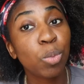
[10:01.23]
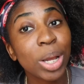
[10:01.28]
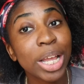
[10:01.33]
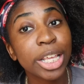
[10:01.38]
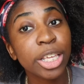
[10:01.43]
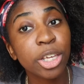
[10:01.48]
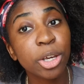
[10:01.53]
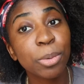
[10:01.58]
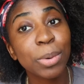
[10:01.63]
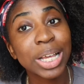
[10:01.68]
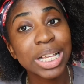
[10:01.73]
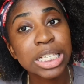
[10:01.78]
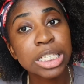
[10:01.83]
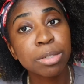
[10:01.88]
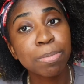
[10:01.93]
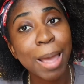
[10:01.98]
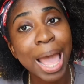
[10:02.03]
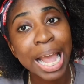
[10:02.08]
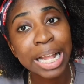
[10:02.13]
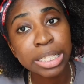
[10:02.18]
when you
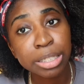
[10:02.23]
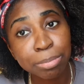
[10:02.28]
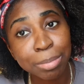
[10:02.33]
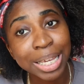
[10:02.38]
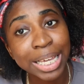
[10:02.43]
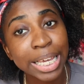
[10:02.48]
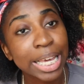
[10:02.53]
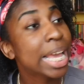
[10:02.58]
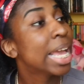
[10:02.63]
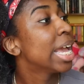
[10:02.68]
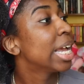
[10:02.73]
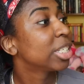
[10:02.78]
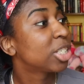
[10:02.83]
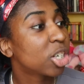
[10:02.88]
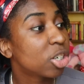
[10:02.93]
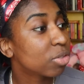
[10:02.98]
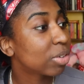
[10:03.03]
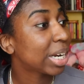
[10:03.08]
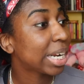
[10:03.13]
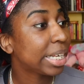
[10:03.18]
expect me
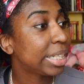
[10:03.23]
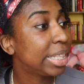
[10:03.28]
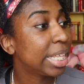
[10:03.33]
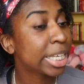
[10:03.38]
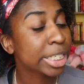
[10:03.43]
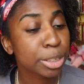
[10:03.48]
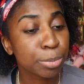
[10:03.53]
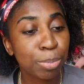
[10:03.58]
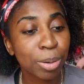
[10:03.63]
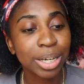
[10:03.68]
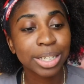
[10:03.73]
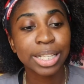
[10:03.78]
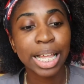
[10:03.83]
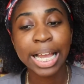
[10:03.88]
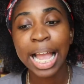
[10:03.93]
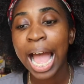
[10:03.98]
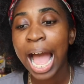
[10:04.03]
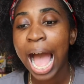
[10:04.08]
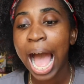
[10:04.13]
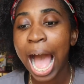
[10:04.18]
to read this book?
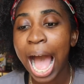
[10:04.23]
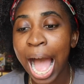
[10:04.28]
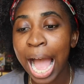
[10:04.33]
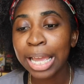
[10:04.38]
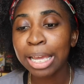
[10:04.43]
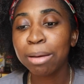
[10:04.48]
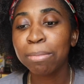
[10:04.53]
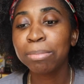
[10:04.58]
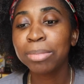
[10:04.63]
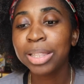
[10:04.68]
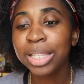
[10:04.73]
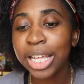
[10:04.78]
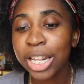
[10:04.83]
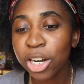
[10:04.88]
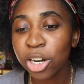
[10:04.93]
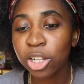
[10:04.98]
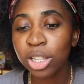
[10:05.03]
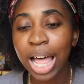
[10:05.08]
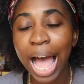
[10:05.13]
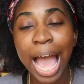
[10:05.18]
Like I am
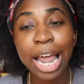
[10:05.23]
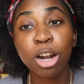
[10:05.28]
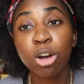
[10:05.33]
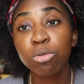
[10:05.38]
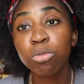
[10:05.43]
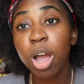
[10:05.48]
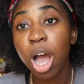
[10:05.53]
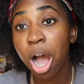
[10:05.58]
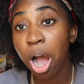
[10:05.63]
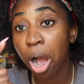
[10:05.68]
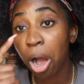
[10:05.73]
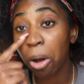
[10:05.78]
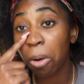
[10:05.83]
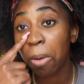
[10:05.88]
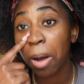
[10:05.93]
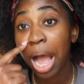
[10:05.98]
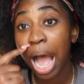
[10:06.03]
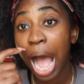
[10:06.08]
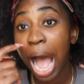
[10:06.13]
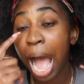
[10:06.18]
literally, I don't
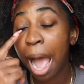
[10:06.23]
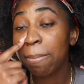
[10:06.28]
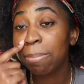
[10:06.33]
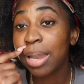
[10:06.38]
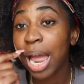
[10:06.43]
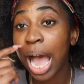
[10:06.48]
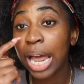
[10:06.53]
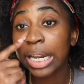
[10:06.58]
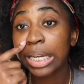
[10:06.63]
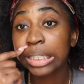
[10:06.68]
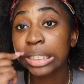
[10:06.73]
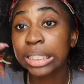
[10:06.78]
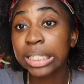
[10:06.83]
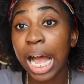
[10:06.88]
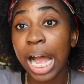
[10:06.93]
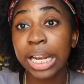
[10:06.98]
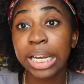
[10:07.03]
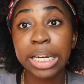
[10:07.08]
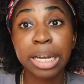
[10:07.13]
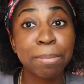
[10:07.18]
know. I'm not
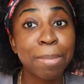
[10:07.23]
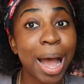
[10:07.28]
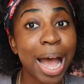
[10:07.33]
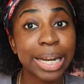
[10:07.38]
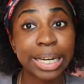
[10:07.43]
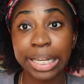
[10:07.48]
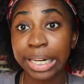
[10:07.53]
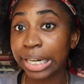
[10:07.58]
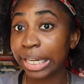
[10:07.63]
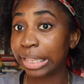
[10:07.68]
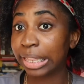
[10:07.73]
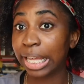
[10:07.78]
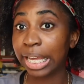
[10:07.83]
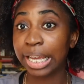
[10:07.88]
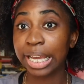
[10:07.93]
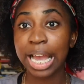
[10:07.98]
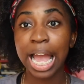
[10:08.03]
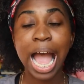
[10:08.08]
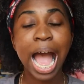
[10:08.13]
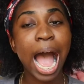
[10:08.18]
excited about
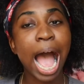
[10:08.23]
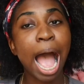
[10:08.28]
anything.